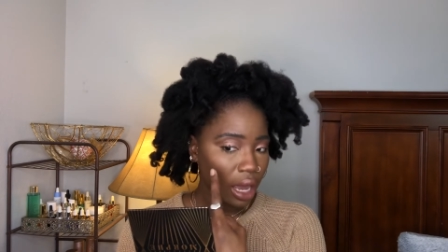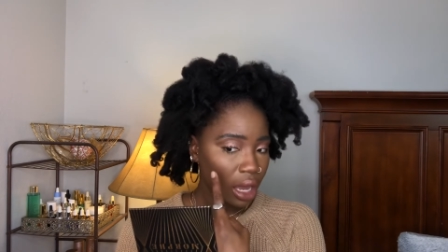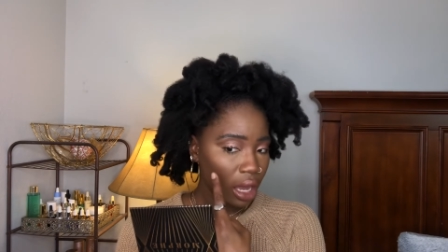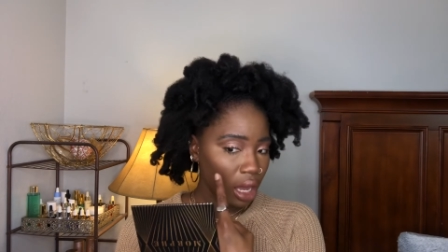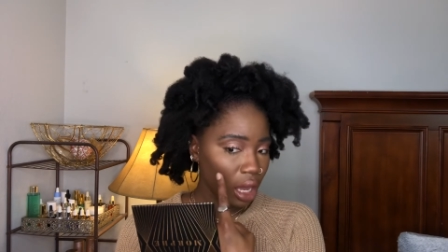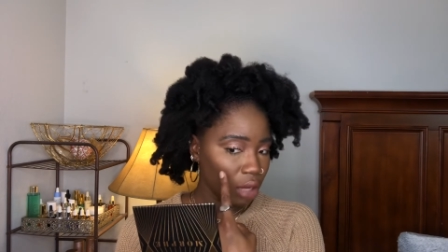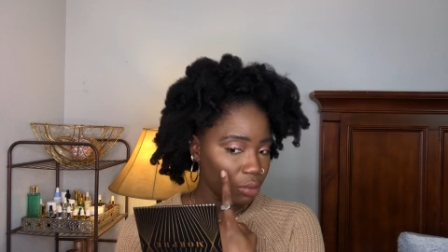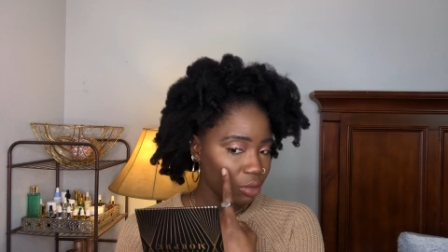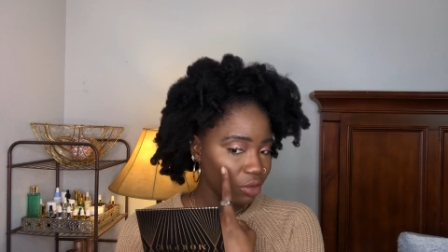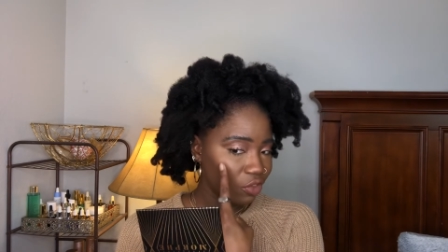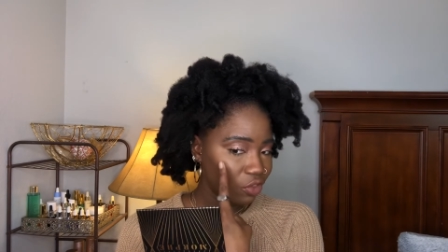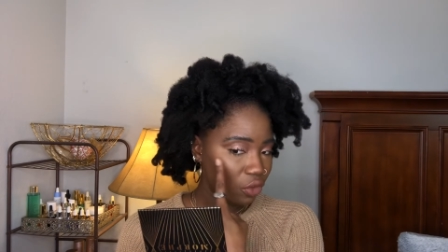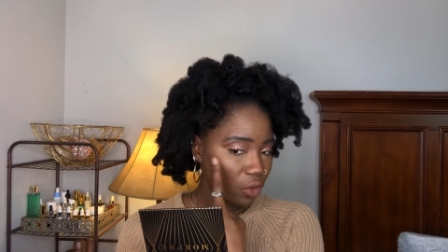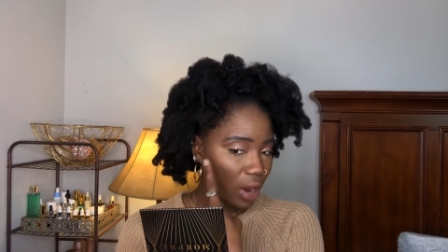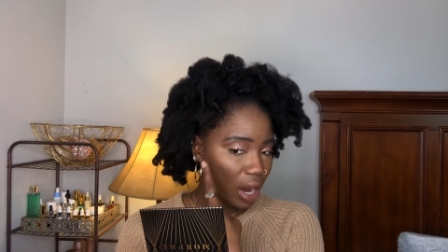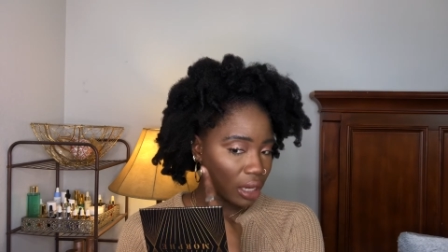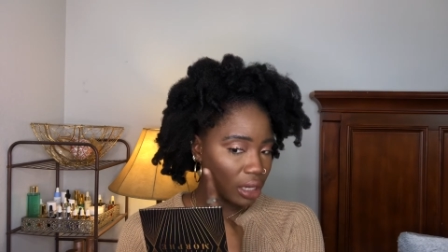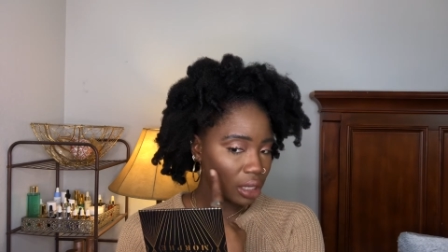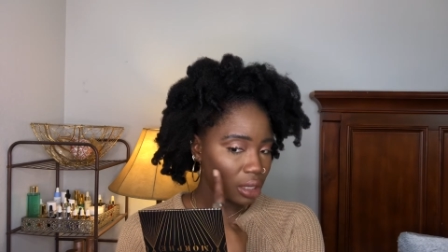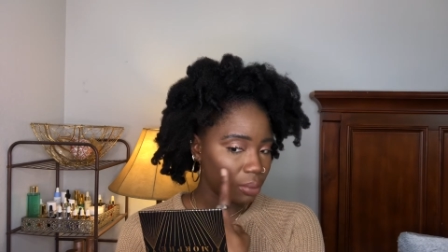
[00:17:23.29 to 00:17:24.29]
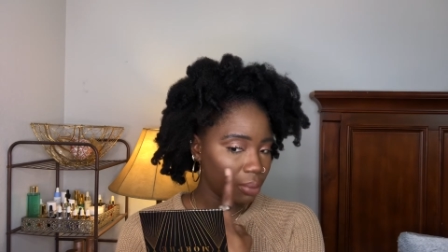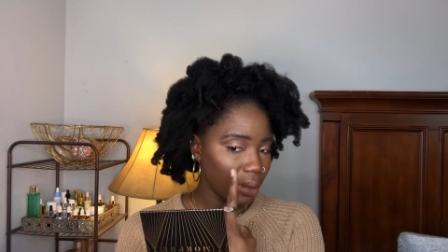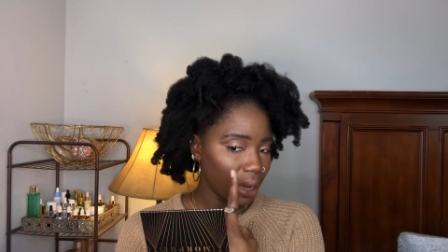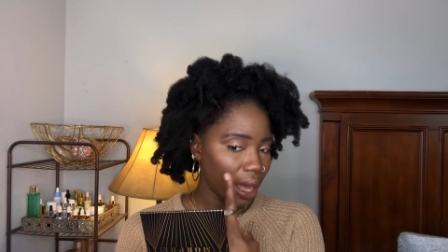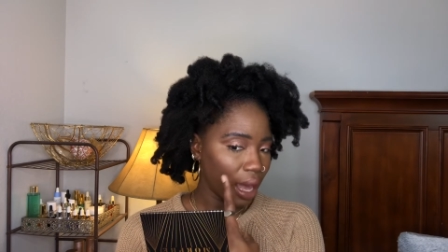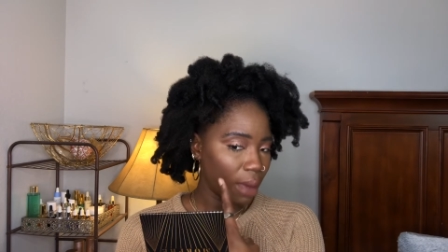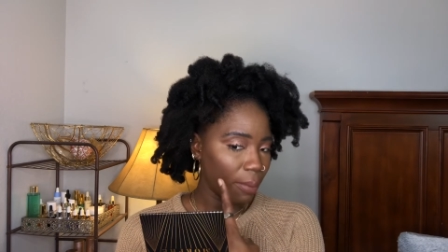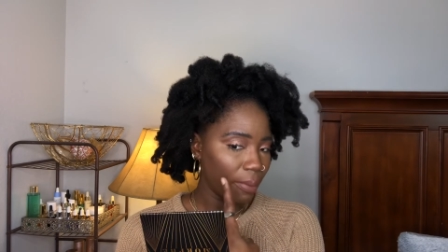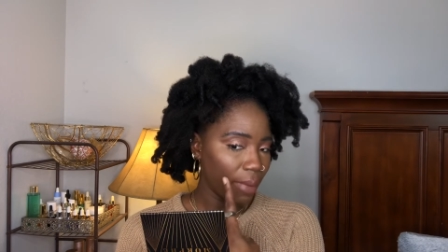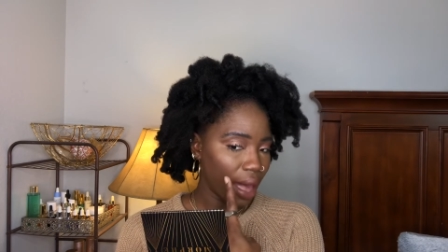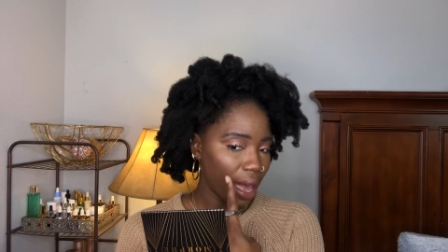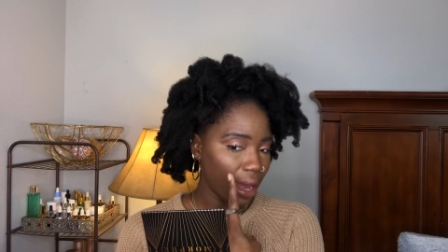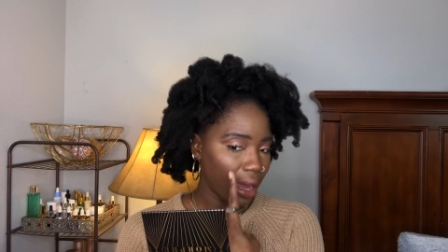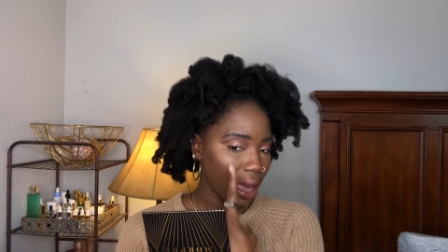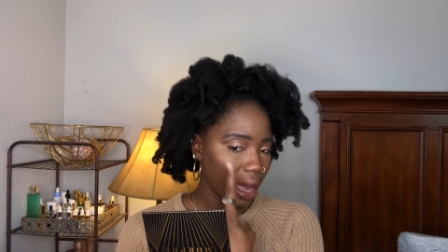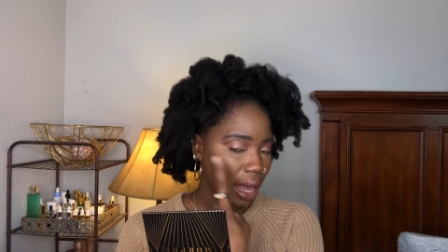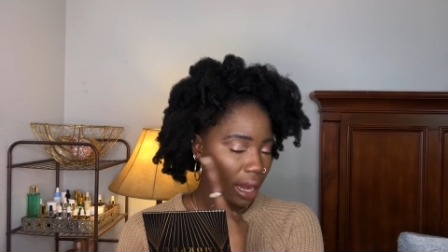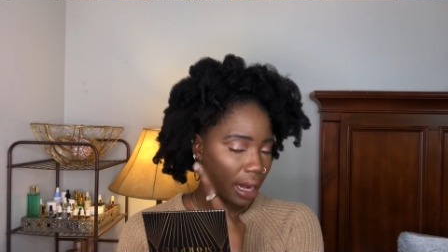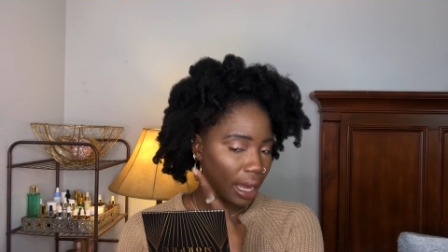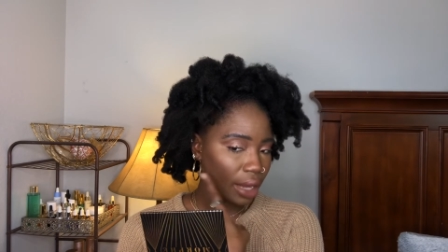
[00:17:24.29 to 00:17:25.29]
And before I did apply my
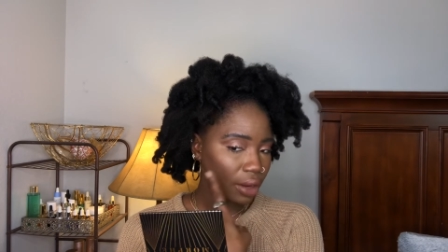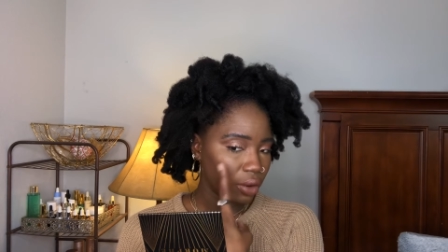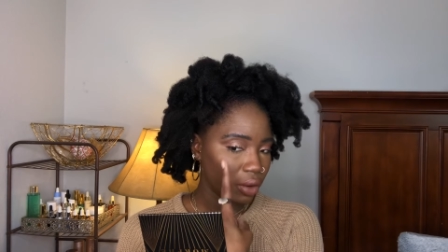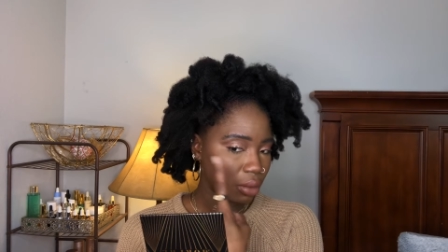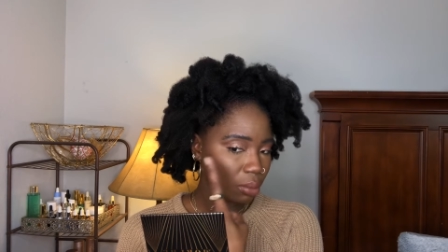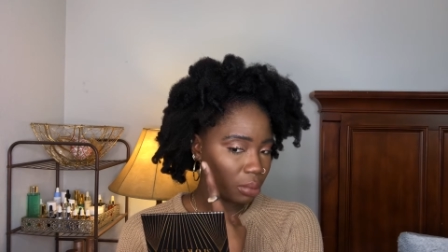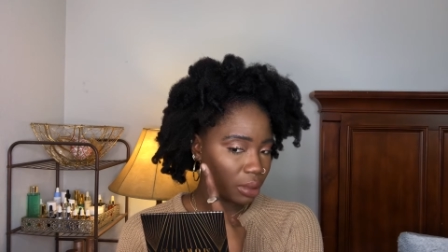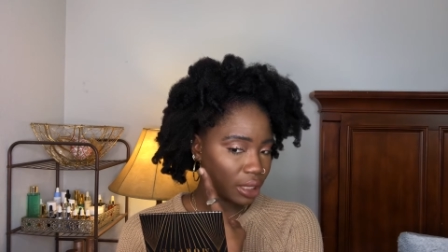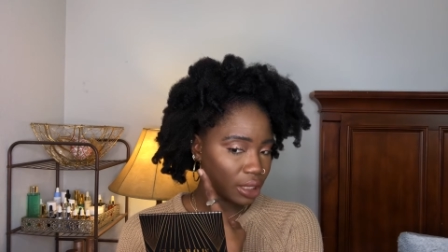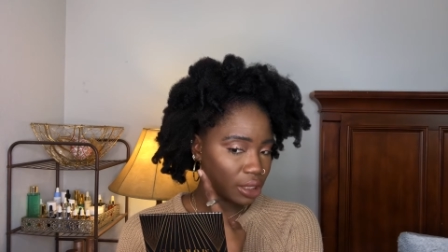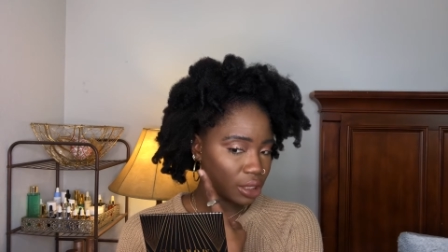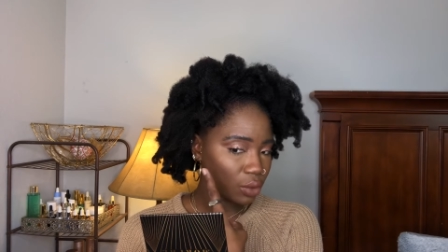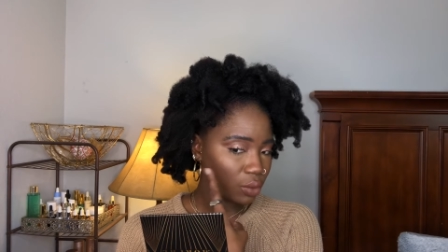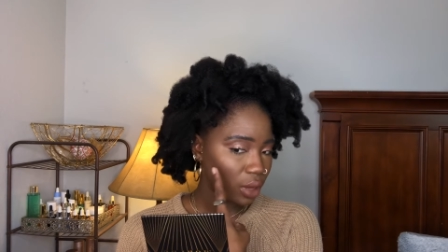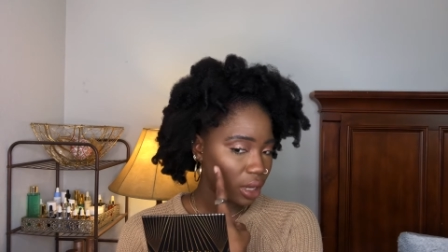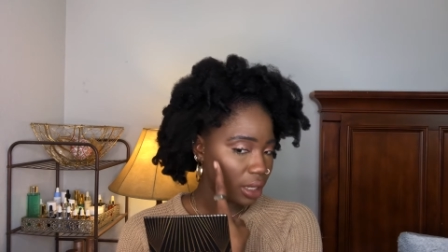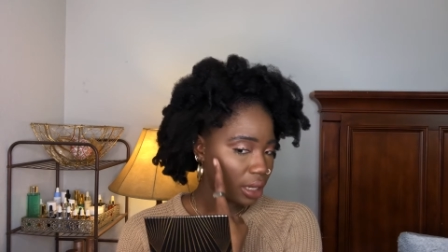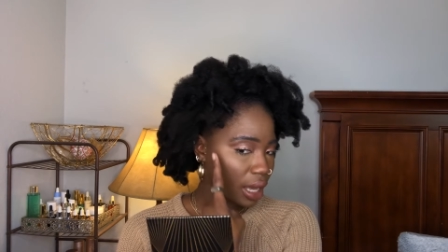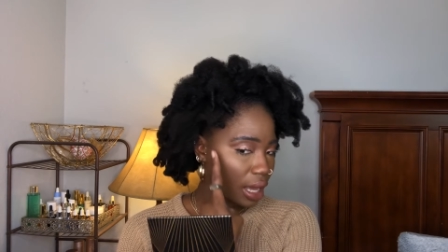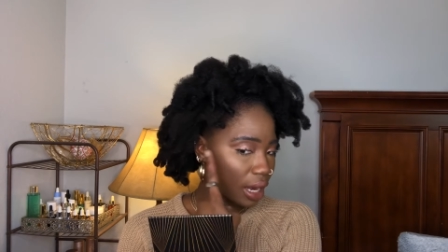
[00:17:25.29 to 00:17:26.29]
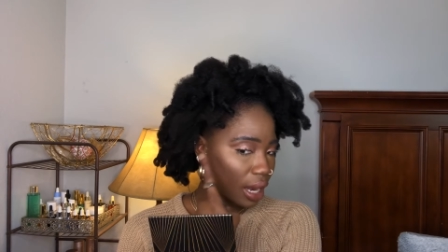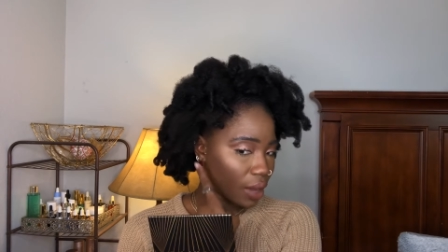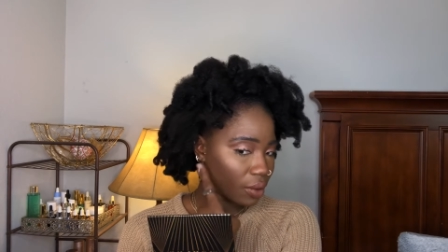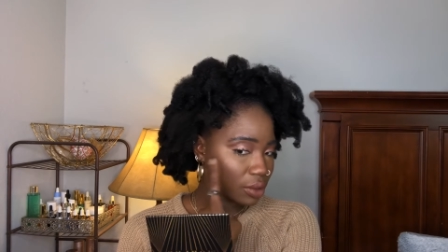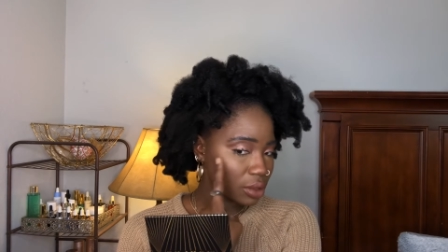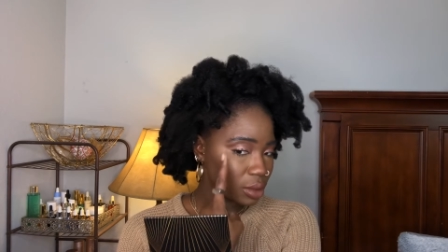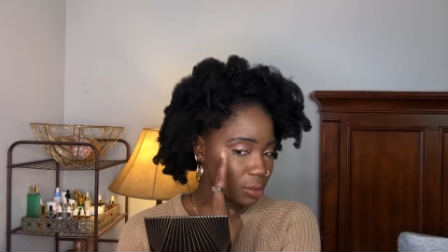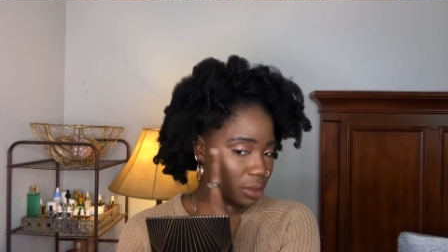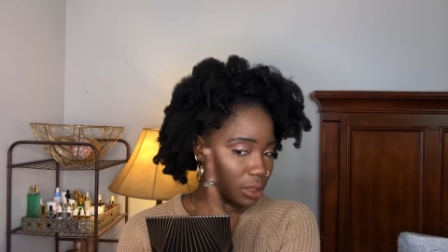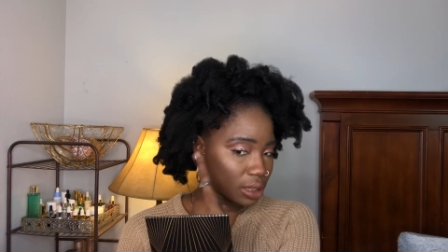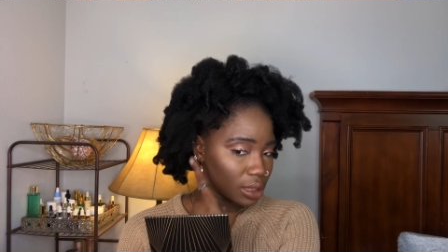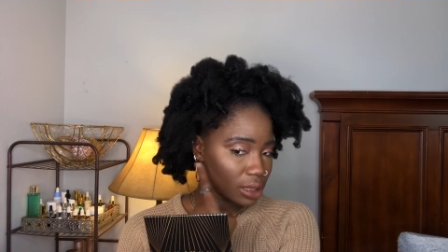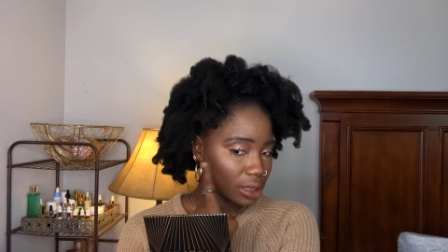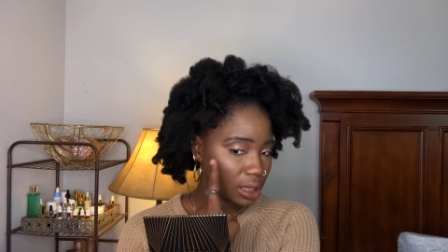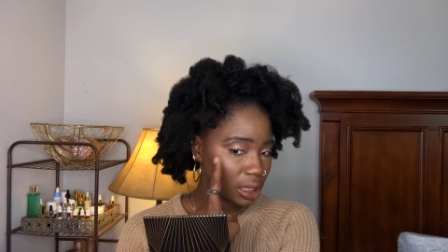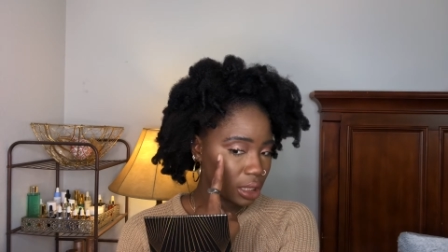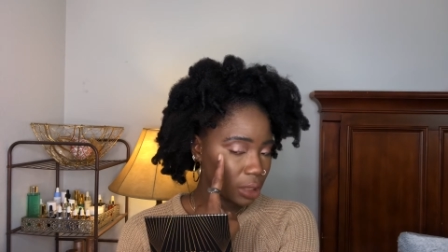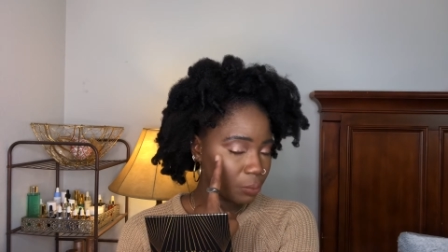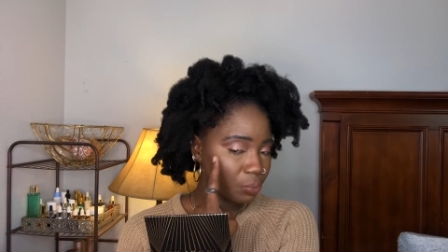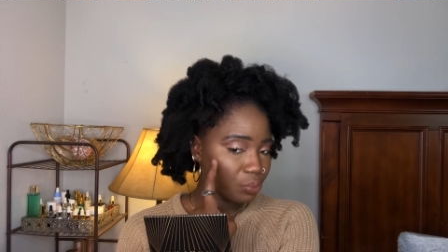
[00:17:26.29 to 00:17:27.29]
highlighter and blush and whatnot, I was able to
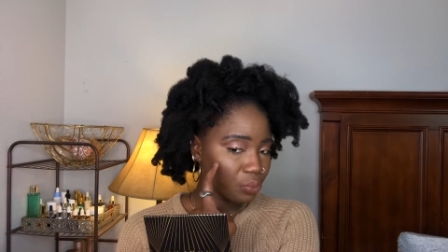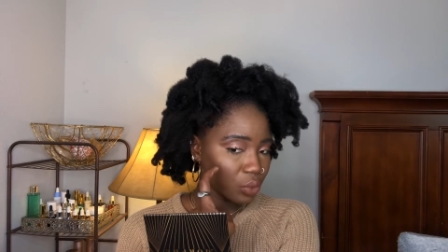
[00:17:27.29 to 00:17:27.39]
see